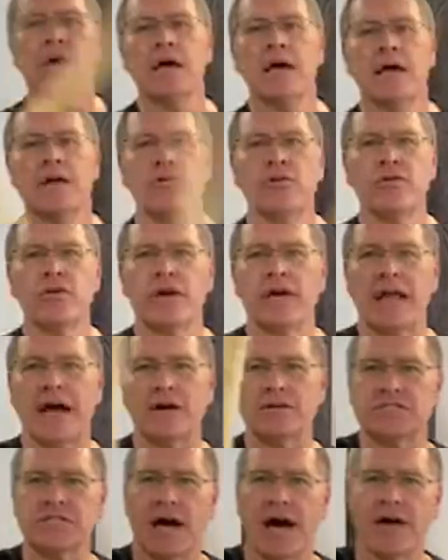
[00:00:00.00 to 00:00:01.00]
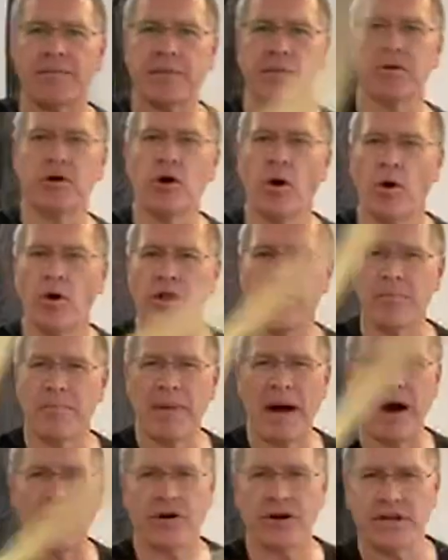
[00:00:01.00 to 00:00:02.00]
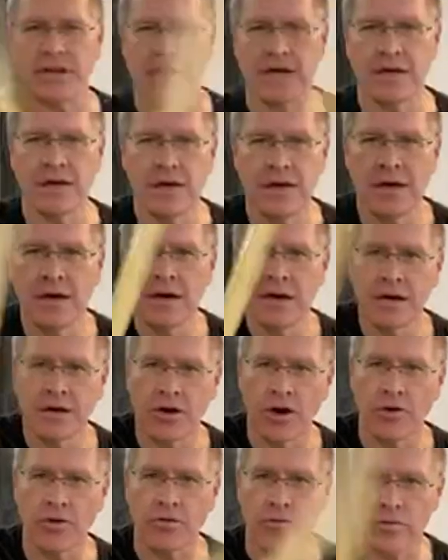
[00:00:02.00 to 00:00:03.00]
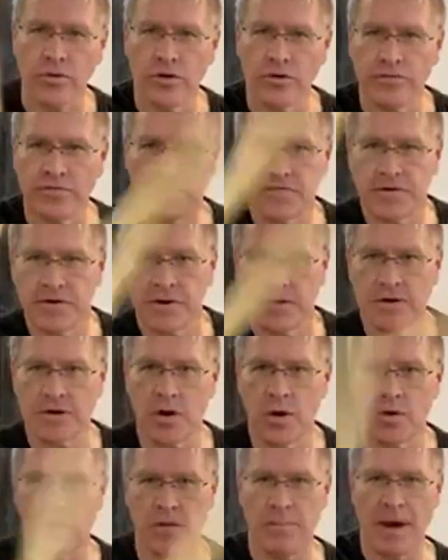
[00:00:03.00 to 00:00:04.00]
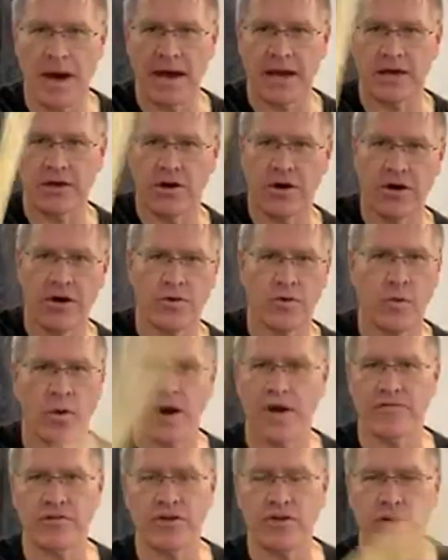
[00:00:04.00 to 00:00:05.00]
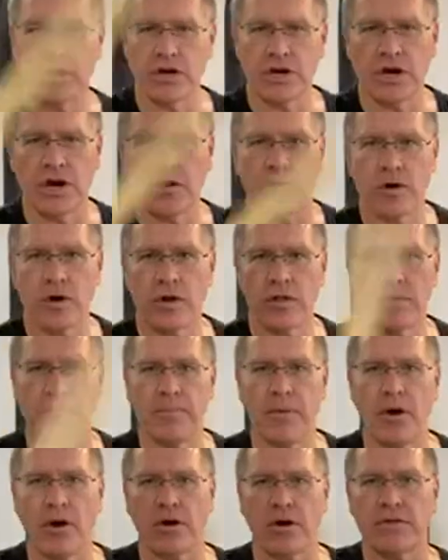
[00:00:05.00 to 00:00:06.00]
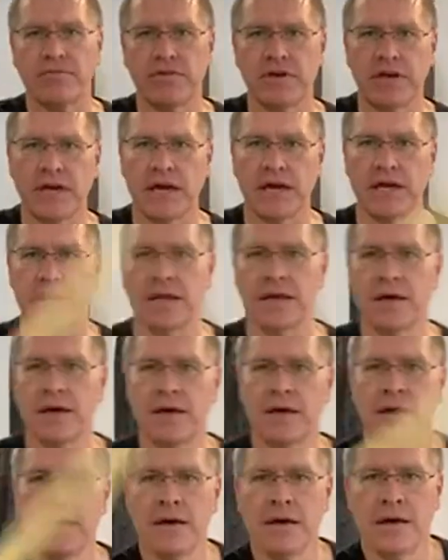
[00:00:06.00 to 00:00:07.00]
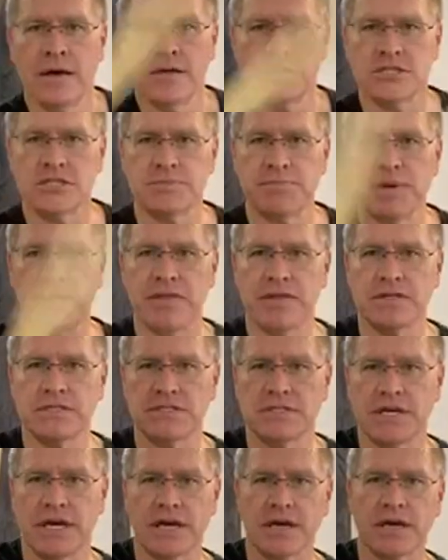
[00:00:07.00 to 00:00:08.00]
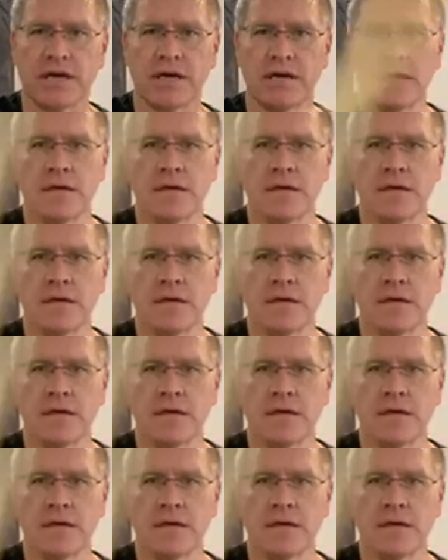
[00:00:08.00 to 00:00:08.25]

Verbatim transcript: and you can get outside, maybe go to the balcony, go to the roof, go in the backyard, wherever you can go. Go to the park if you can. Spin the stick.